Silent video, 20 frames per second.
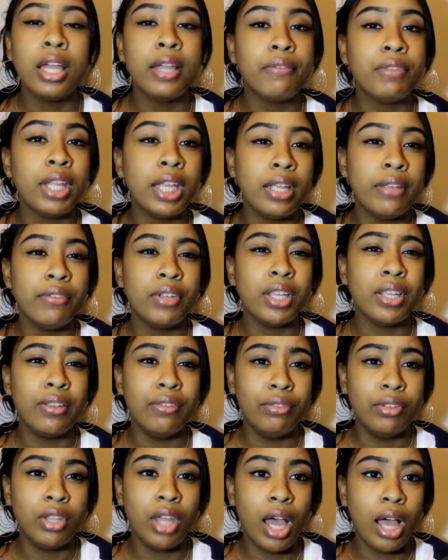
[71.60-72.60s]
if they even gave
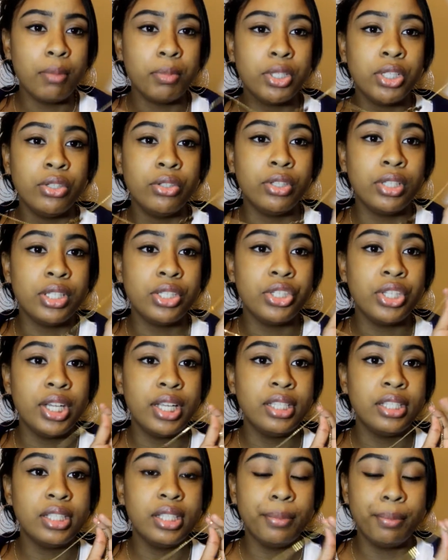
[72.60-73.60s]
you the option on this
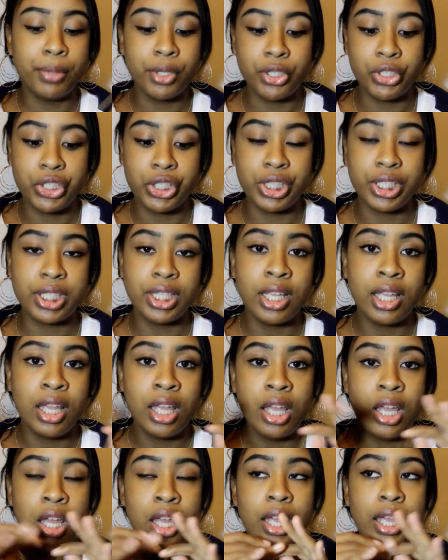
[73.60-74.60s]
chain to purchase
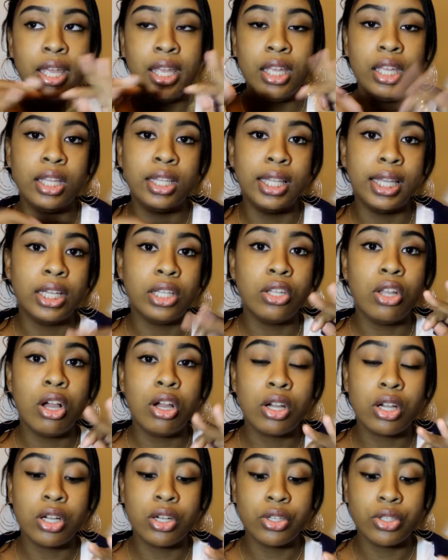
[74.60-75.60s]
it like
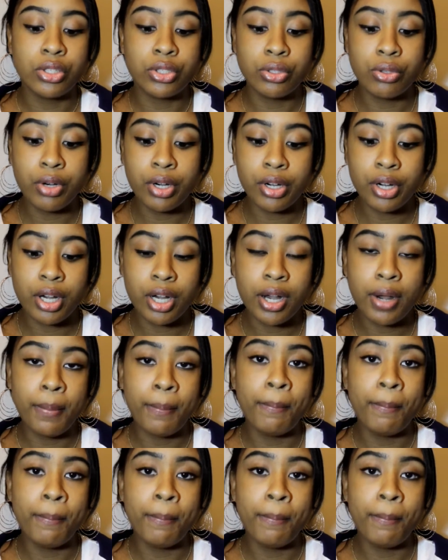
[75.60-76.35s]
longer or shorter,